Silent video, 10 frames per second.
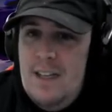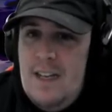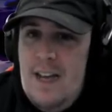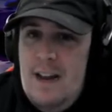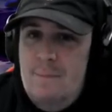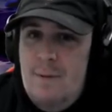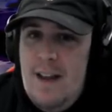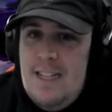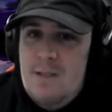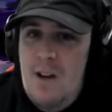a
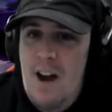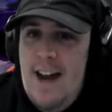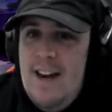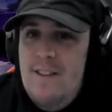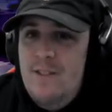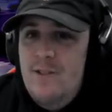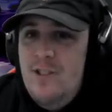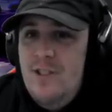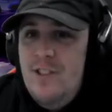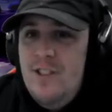place where I never knew,